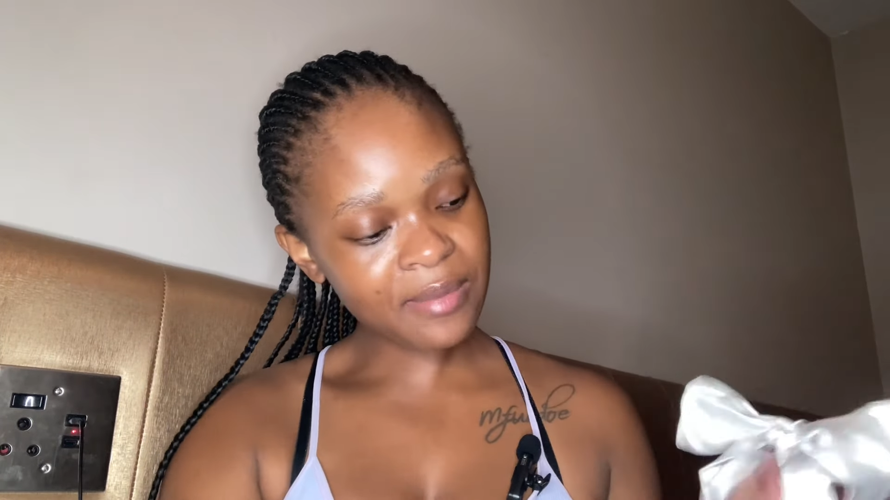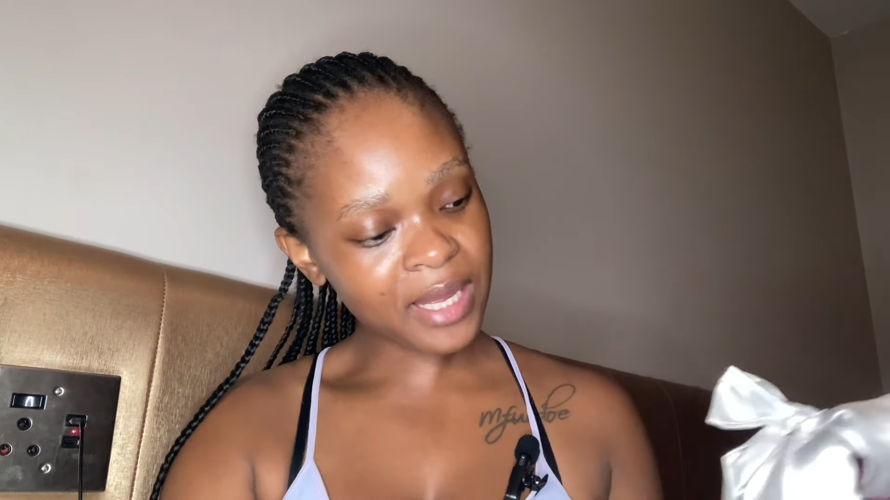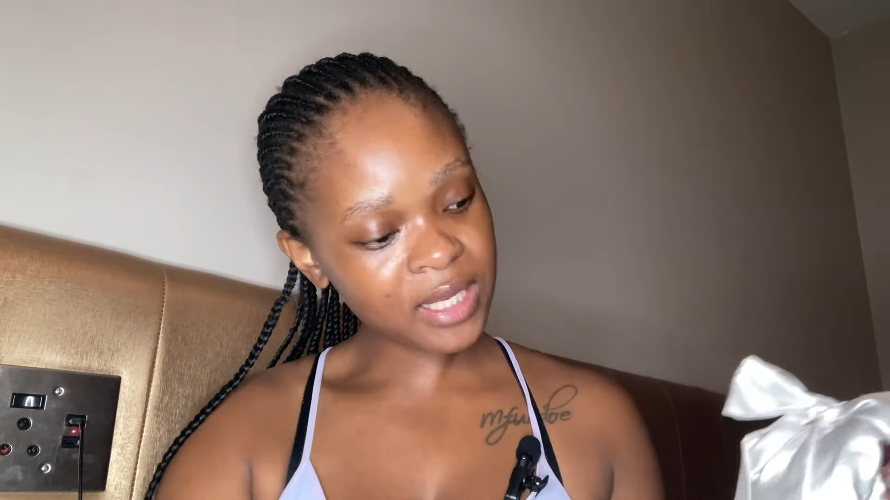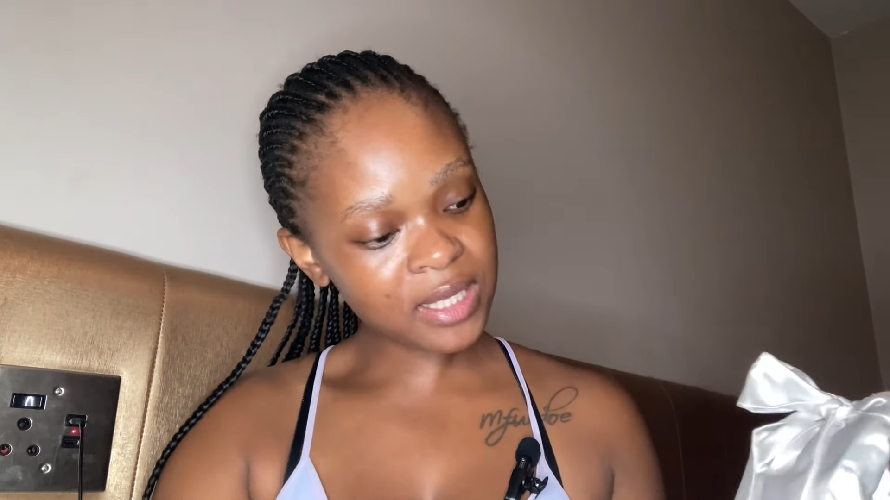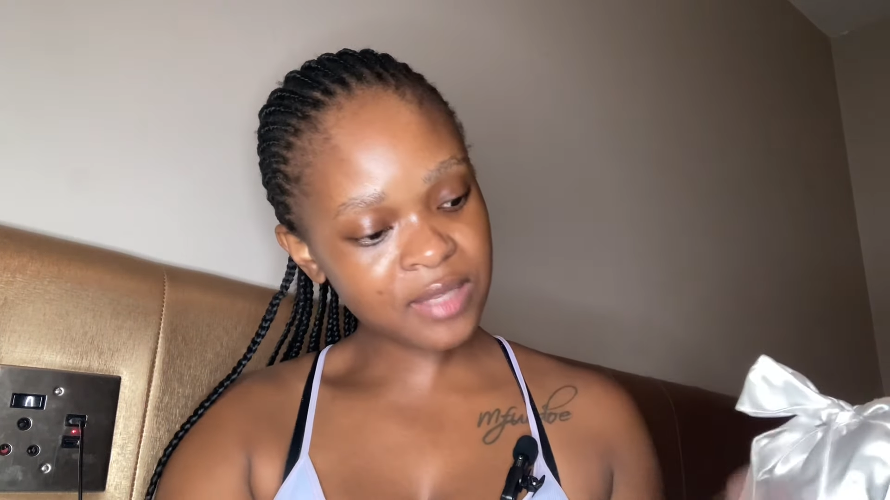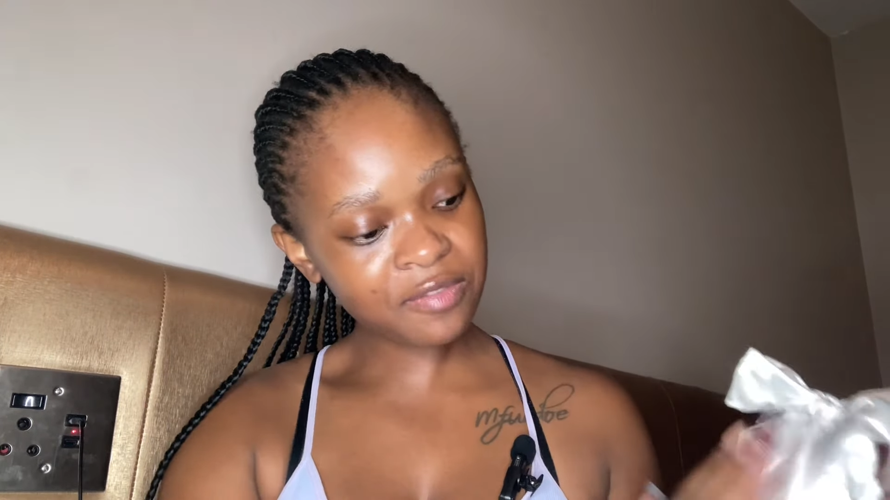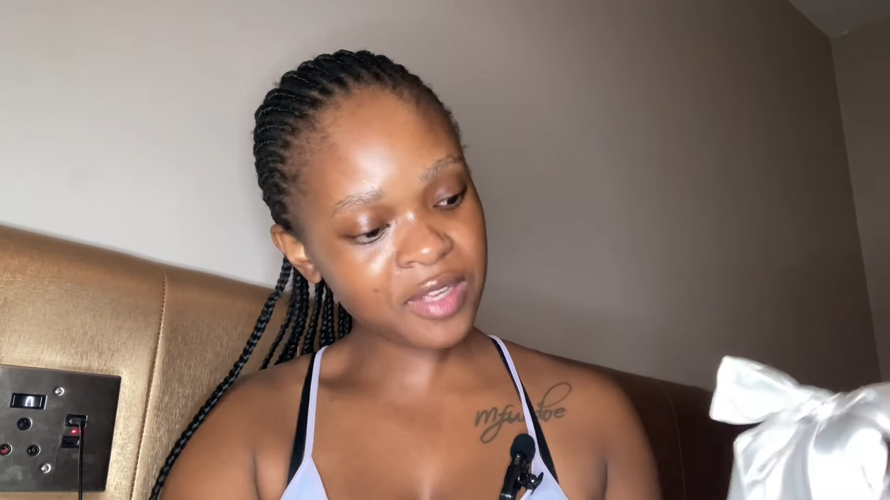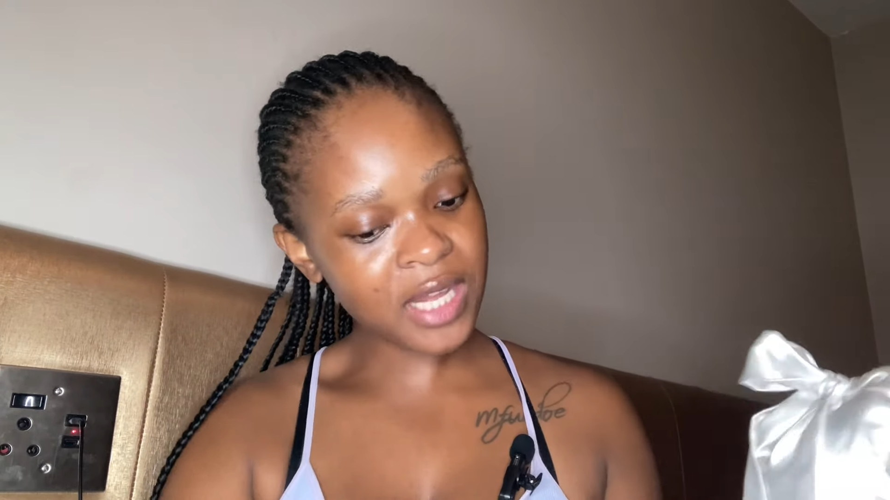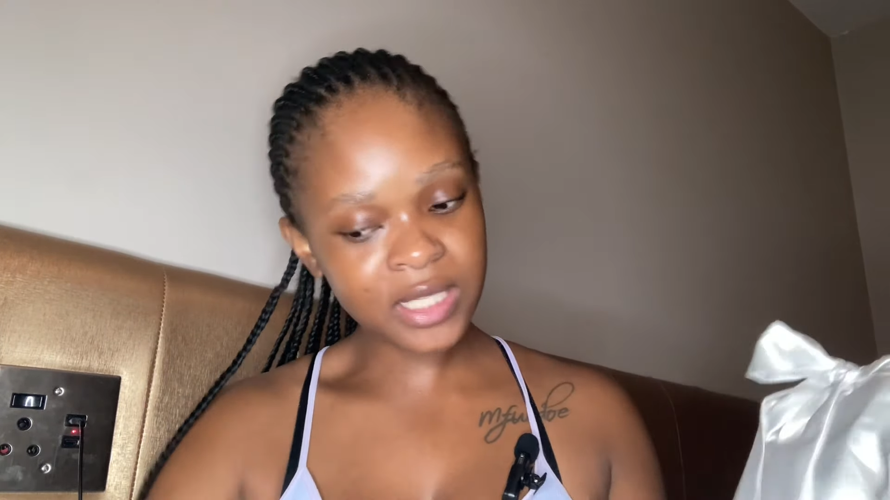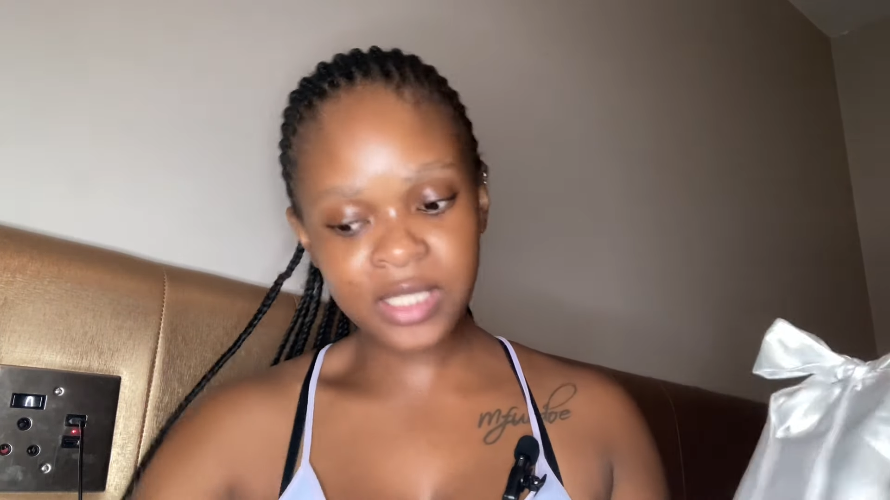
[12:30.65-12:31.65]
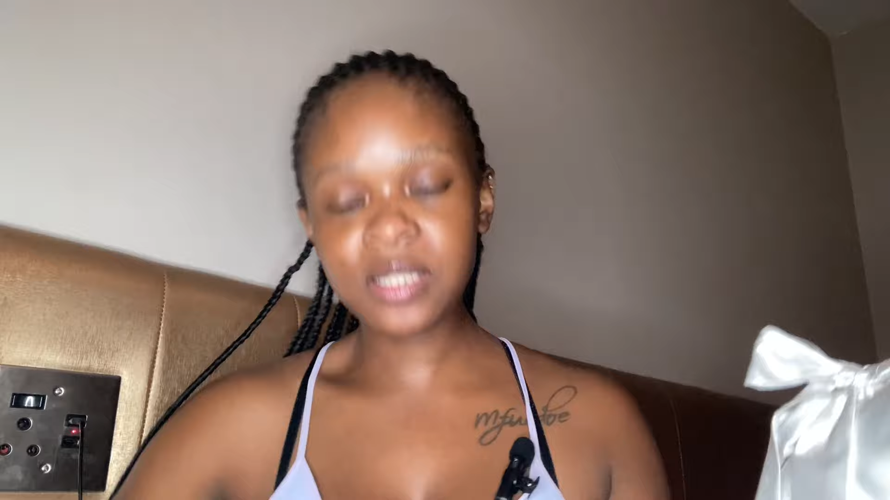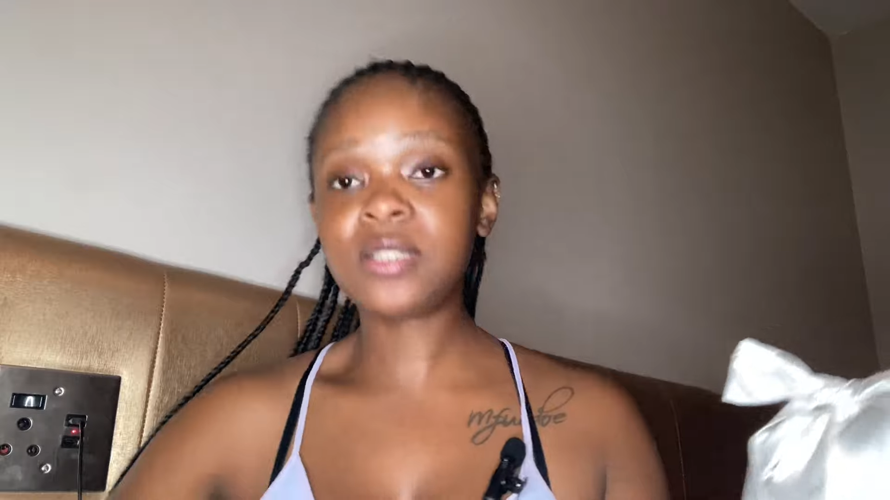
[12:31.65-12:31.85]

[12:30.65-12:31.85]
bakithi